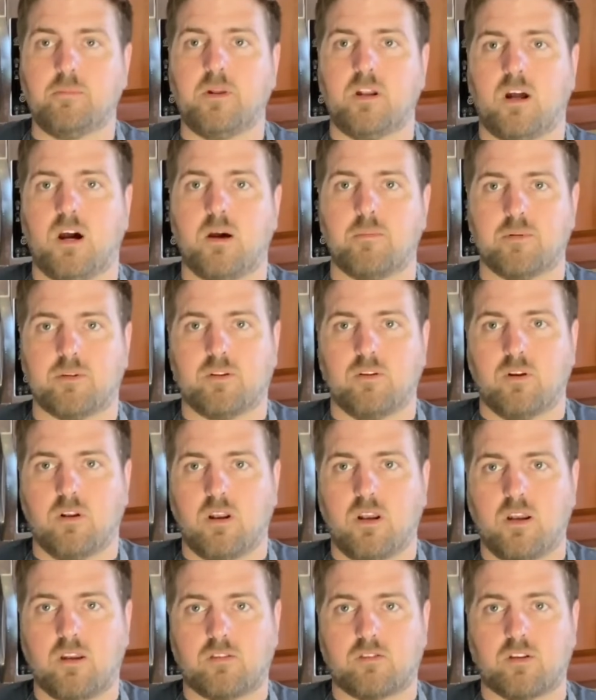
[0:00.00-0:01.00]
of
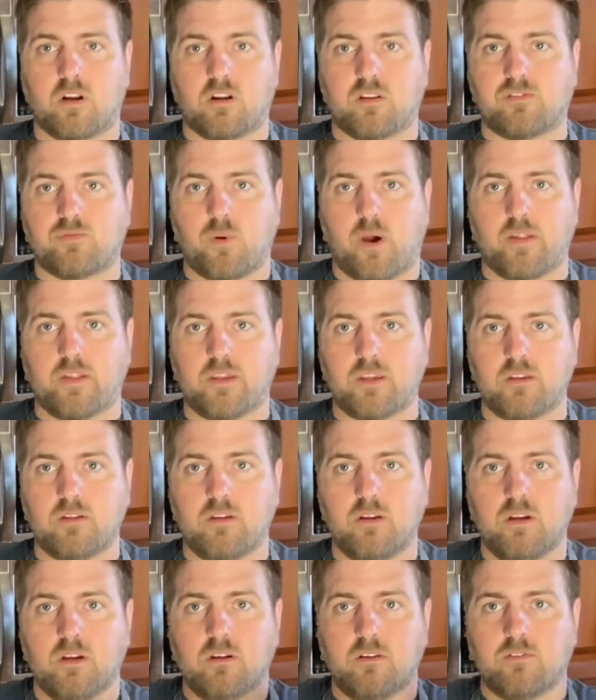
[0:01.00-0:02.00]
opportunity to start swelling
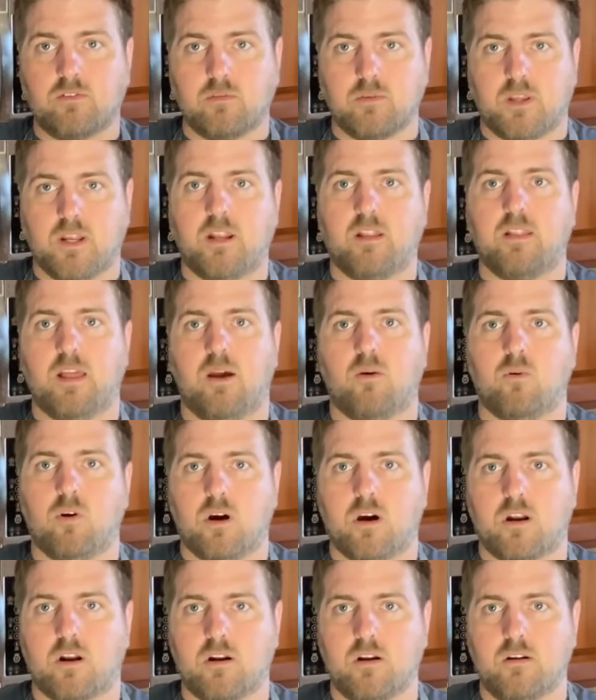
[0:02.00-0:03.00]
from getting that
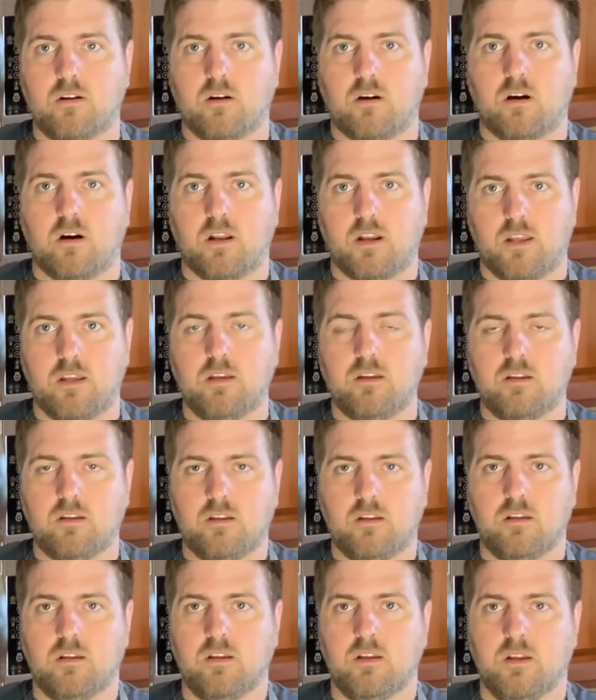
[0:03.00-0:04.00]
water on it.
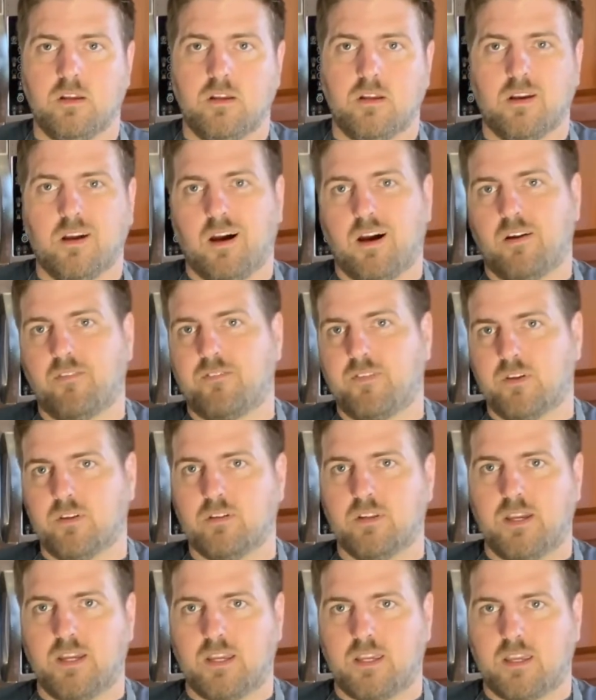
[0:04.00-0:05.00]
I feel
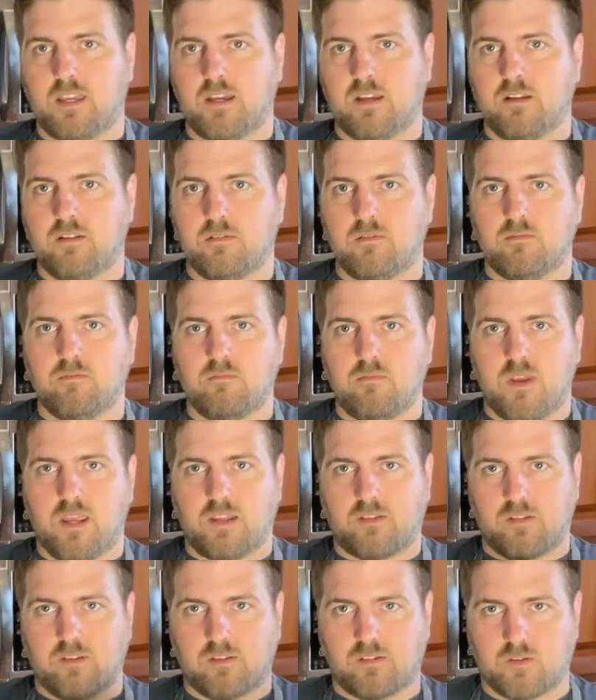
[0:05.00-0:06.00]
like it
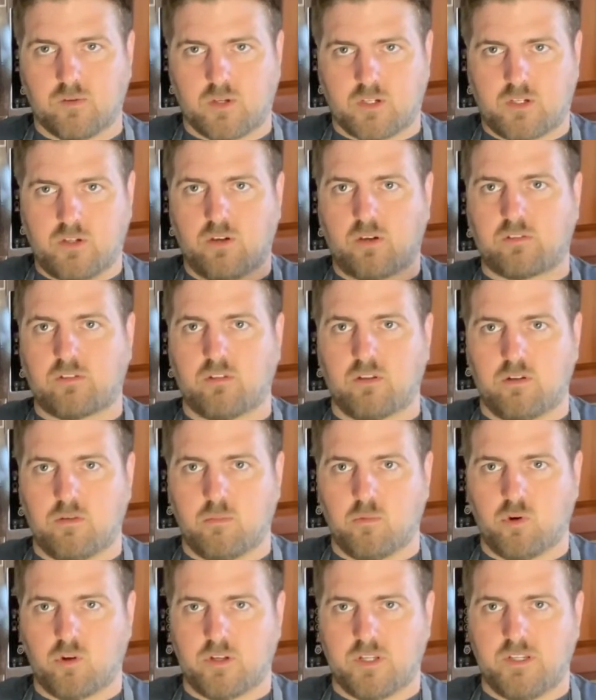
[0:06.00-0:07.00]
makes it so it cooks a little
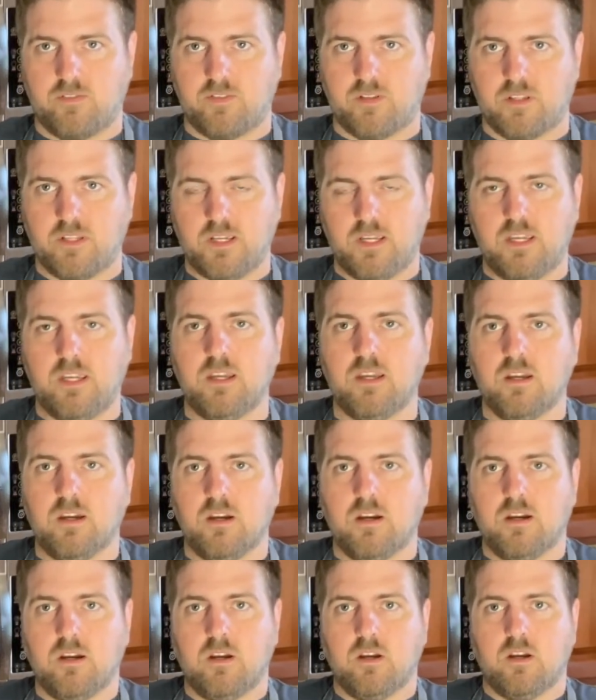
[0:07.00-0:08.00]
more evenly.
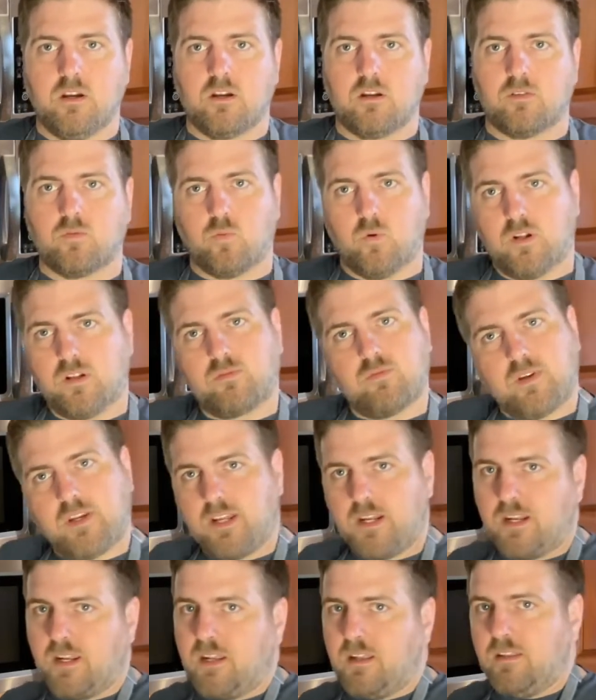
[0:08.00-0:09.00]
Because once we get
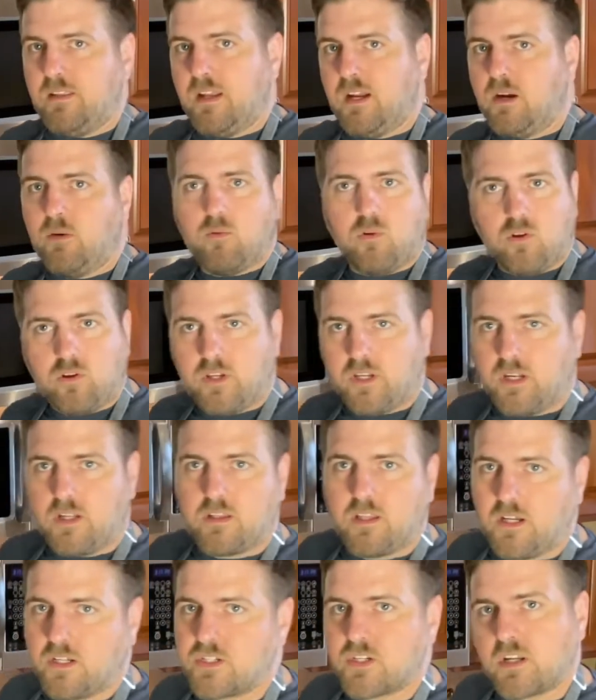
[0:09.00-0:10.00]
it in there, we're only going to
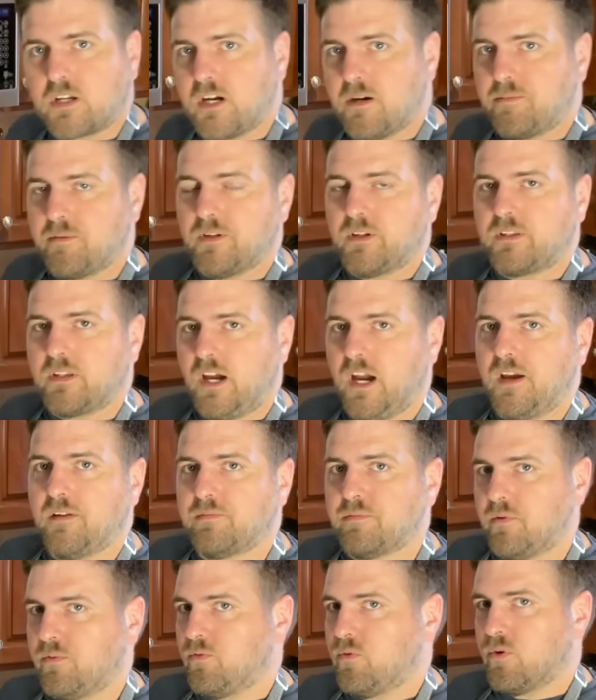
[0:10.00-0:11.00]
touch it a couple of times
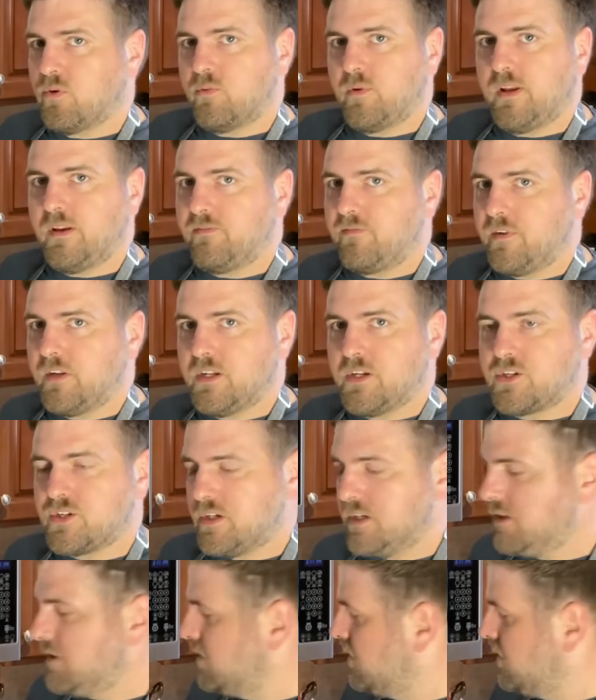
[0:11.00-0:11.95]
before we finish it.